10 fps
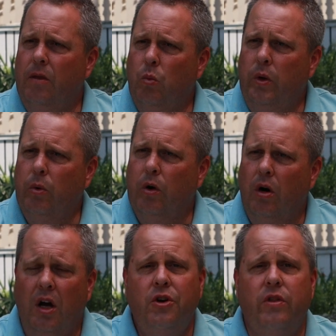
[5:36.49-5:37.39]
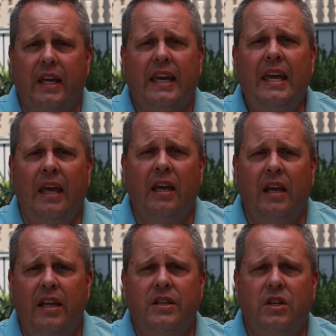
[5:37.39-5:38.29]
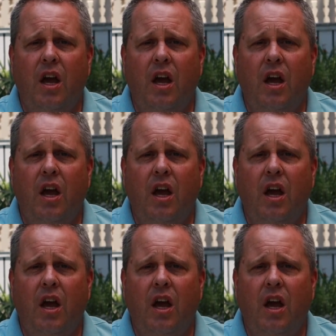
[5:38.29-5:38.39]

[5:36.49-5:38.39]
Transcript: We were under the king and his